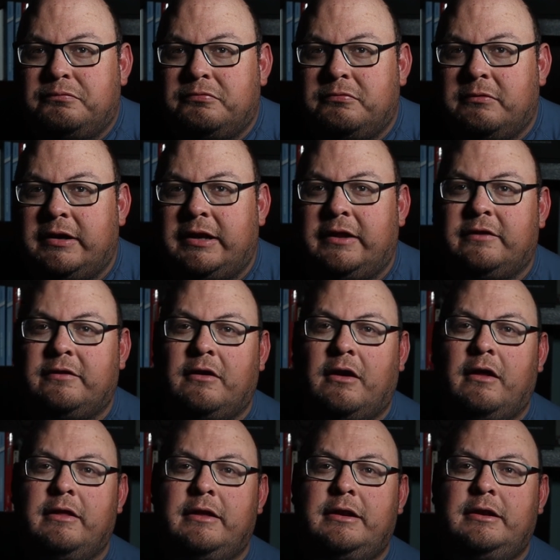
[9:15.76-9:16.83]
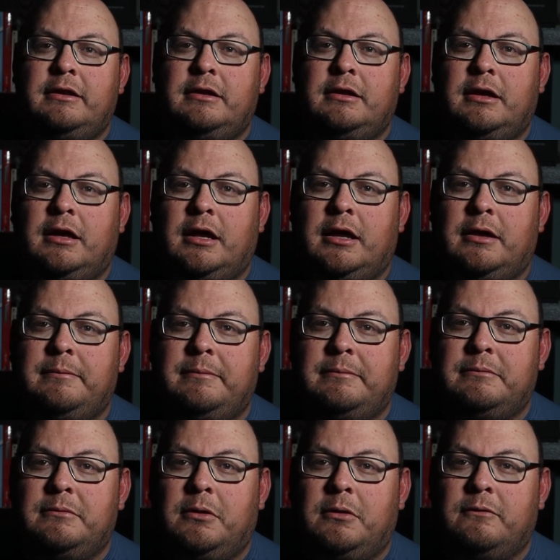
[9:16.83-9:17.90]
pretty solid
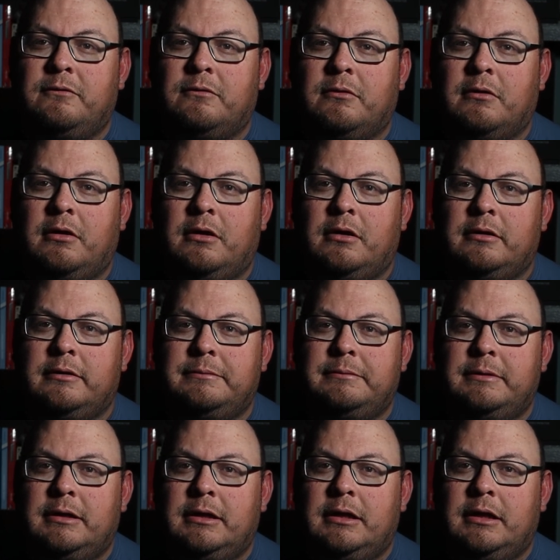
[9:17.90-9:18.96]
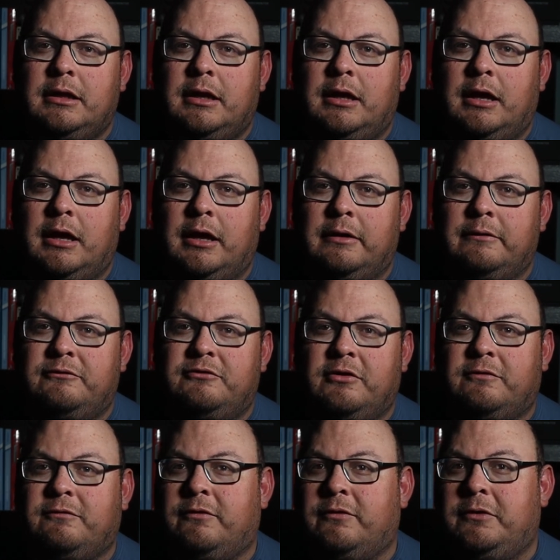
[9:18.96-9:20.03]
overall.
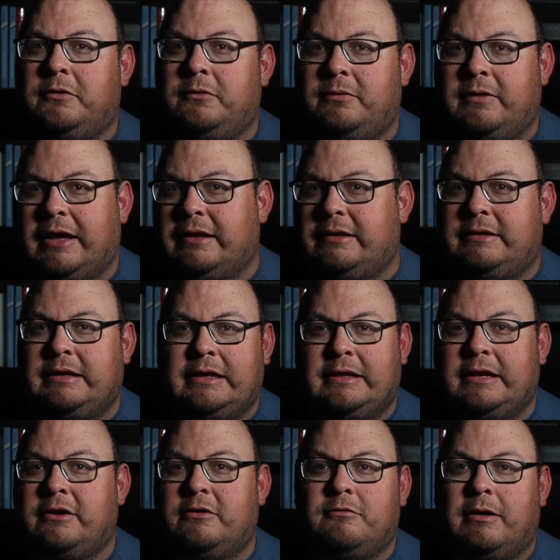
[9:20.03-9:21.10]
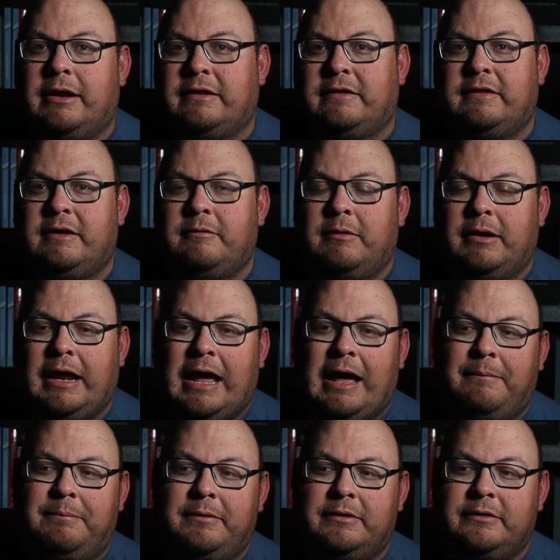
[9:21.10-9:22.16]
Just for you that didn't quite see what
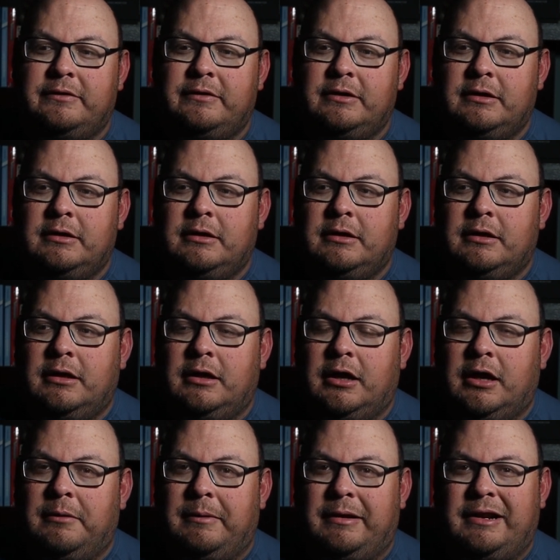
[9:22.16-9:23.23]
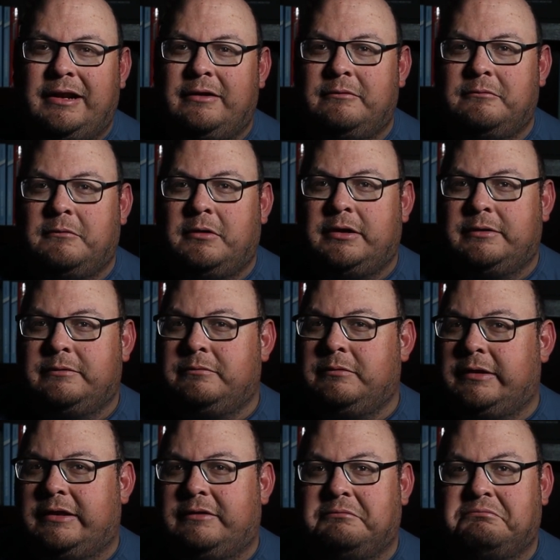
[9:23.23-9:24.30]
happened, I didn't want to
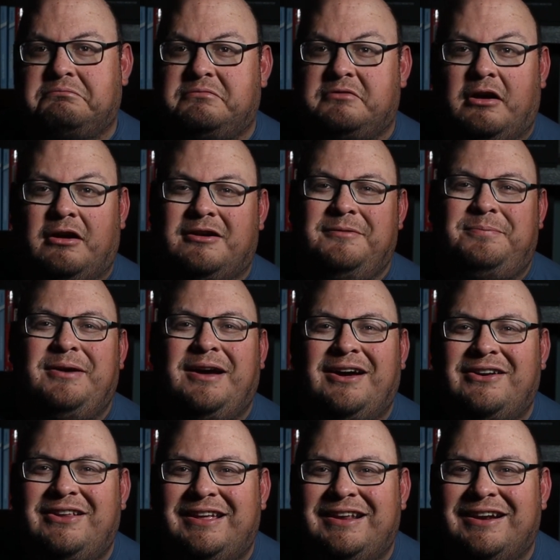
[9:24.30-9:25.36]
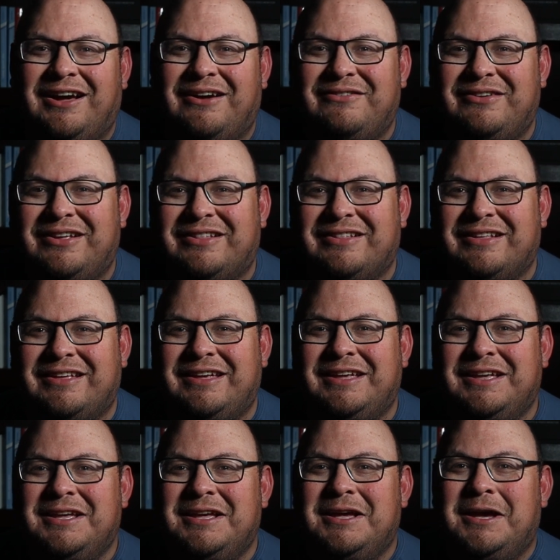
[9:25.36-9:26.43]
really talk about it, obviously.
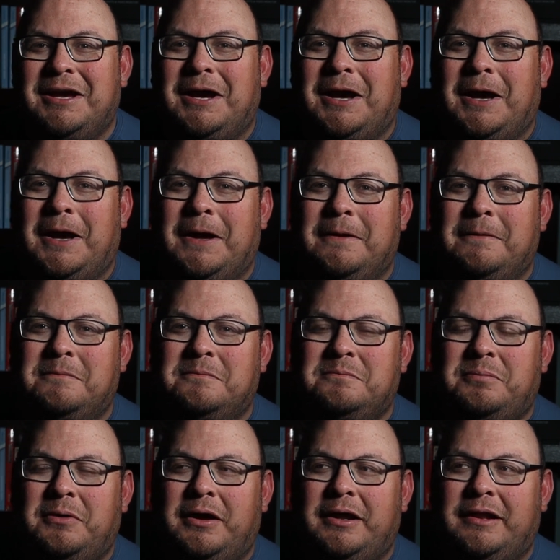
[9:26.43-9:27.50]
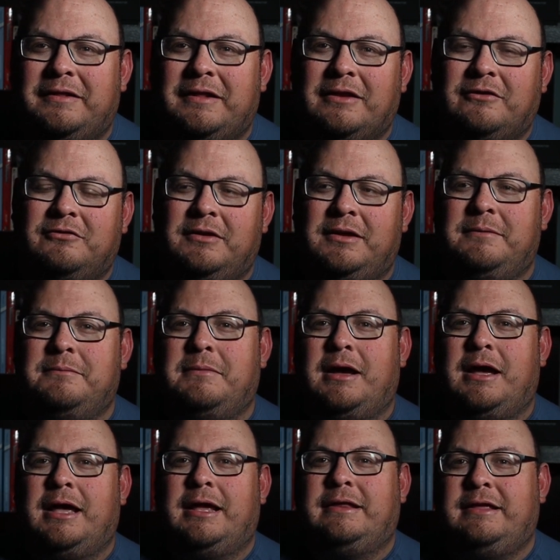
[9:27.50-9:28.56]
But essentially,
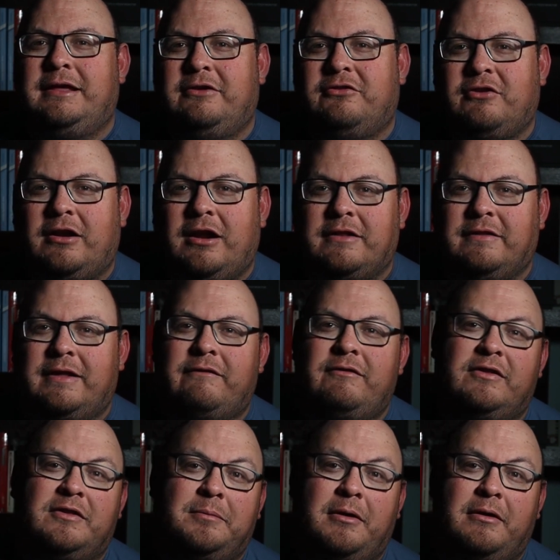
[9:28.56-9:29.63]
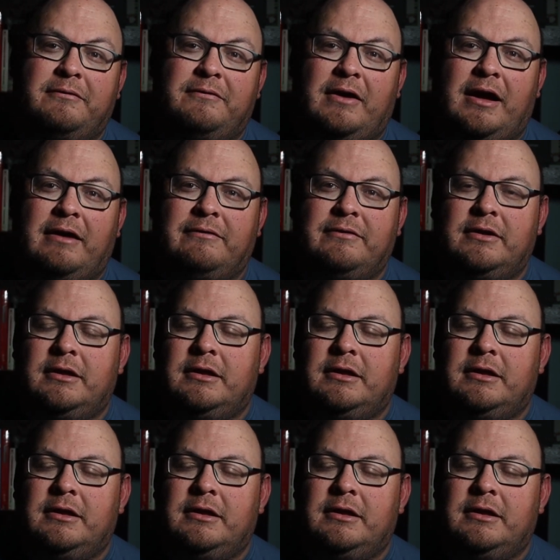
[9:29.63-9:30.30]
my tee shot on 7's a par 5,